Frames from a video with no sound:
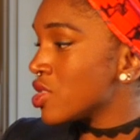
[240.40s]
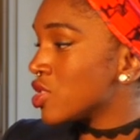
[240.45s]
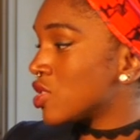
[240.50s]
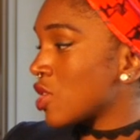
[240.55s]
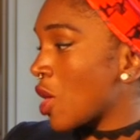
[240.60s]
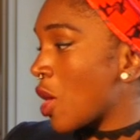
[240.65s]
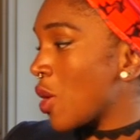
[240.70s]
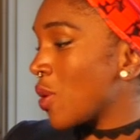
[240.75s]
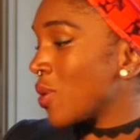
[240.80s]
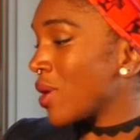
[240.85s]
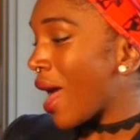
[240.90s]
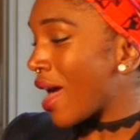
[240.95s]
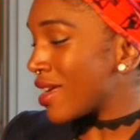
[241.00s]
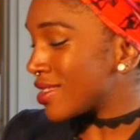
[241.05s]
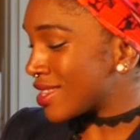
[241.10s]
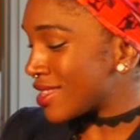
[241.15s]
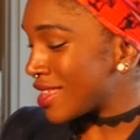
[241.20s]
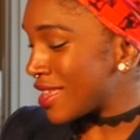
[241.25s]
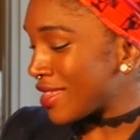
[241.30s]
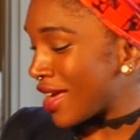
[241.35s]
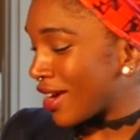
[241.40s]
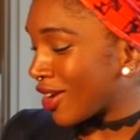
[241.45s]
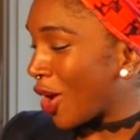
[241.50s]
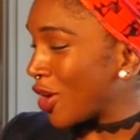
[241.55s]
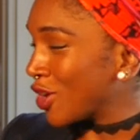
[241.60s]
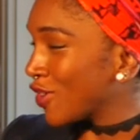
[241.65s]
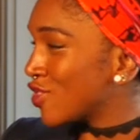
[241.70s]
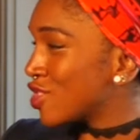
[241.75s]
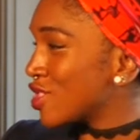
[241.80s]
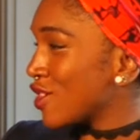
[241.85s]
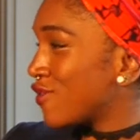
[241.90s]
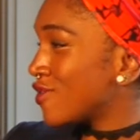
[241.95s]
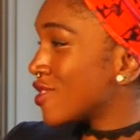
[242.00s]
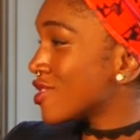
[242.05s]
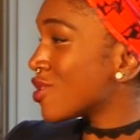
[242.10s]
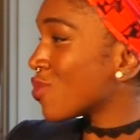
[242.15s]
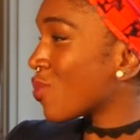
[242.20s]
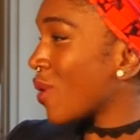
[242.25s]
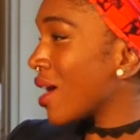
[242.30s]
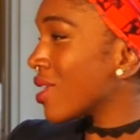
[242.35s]
So, yeah, so then that kind of
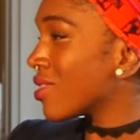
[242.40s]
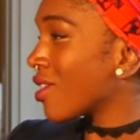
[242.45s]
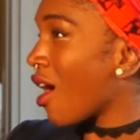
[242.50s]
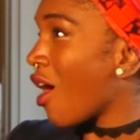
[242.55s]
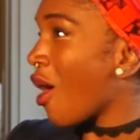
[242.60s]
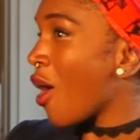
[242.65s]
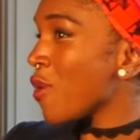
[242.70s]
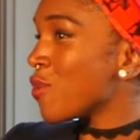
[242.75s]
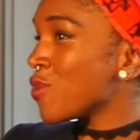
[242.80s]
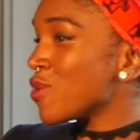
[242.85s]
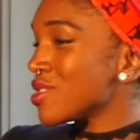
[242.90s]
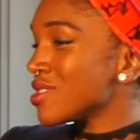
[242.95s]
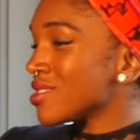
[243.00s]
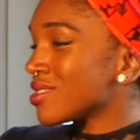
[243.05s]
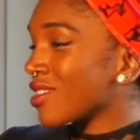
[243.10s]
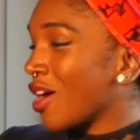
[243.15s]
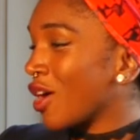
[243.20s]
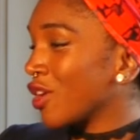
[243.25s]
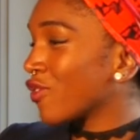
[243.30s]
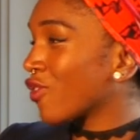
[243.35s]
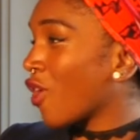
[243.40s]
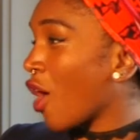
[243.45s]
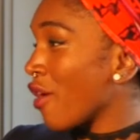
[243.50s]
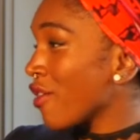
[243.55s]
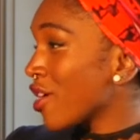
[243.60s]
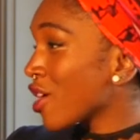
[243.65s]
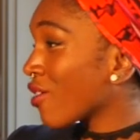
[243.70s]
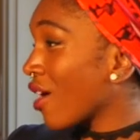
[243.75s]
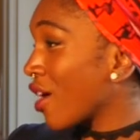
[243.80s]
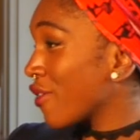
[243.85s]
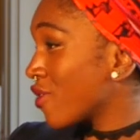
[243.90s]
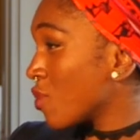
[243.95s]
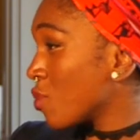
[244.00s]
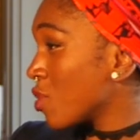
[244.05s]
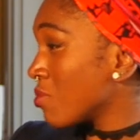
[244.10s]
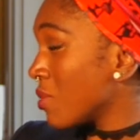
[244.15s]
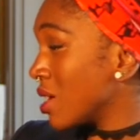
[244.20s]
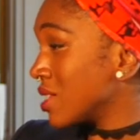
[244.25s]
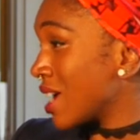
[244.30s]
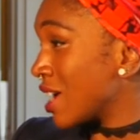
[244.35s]
shifted the way that I was kind of choreographing
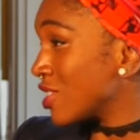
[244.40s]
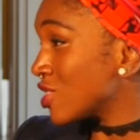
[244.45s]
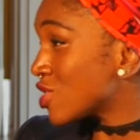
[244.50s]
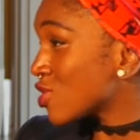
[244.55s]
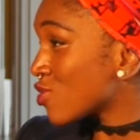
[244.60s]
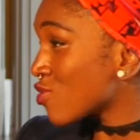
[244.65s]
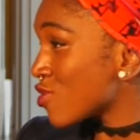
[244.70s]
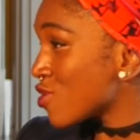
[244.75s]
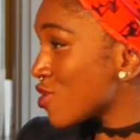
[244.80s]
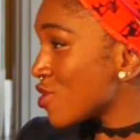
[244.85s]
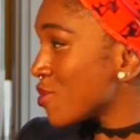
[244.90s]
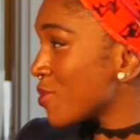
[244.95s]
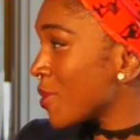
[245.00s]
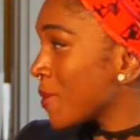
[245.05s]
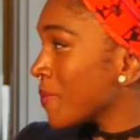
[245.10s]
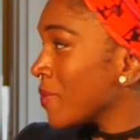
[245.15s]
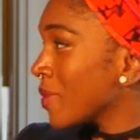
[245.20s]
with my dance group.